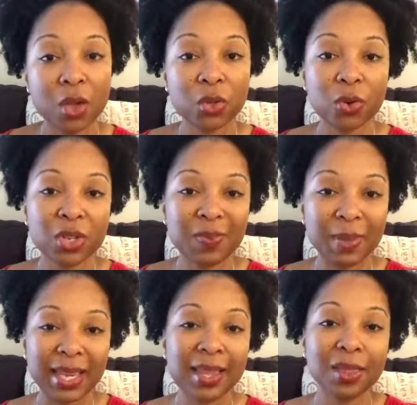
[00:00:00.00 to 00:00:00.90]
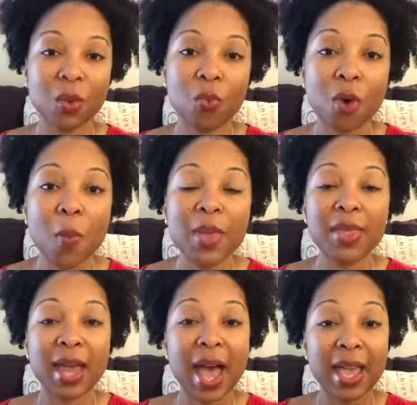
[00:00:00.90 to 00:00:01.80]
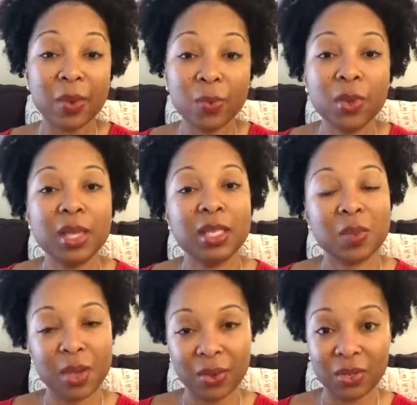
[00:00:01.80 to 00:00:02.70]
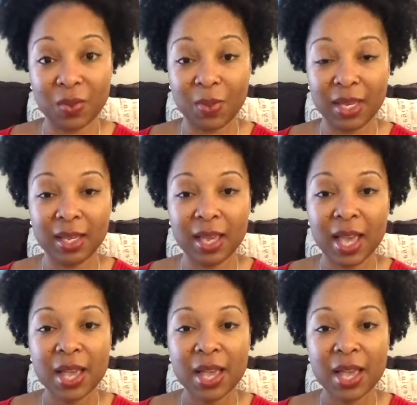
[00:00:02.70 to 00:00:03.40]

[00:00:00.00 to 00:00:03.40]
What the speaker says: towards being the woman that I am really supposed to be.